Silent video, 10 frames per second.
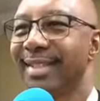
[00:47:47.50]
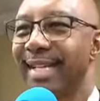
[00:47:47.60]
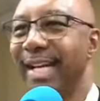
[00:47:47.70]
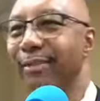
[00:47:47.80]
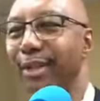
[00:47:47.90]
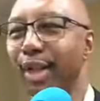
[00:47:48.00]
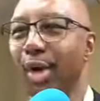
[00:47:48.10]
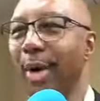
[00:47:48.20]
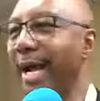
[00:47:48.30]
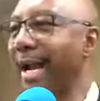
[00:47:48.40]
Even
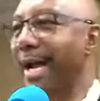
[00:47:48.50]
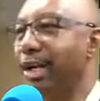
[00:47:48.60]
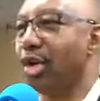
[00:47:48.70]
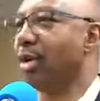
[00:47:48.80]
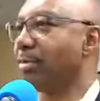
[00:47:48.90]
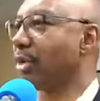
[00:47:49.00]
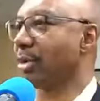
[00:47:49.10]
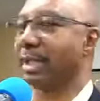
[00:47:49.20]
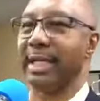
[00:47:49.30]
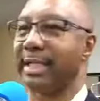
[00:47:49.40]
though I, I know I'm
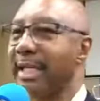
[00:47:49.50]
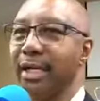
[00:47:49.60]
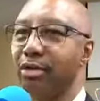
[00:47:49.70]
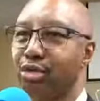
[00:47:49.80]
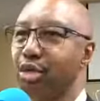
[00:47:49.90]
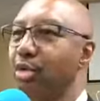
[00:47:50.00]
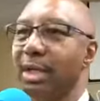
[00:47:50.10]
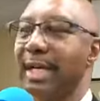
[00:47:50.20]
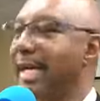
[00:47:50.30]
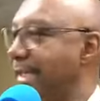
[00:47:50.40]
going to get killed sooner
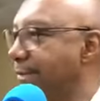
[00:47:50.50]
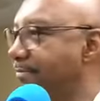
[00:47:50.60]
or later,